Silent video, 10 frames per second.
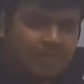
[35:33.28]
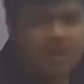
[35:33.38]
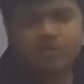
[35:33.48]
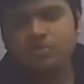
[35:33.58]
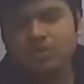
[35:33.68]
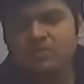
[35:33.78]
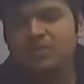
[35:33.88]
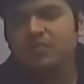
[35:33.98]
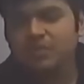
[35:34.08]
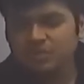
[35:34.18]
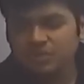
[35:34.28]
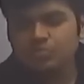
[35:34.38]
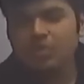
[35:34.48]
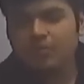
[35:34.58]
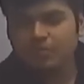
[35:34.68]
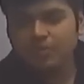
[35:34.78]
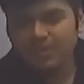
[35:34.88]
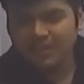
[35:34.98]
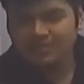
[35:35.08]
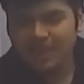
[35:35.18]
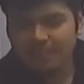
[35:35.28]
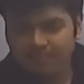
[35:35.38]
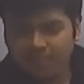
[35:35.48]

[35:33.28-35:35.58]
much sufficient to cover for the exam.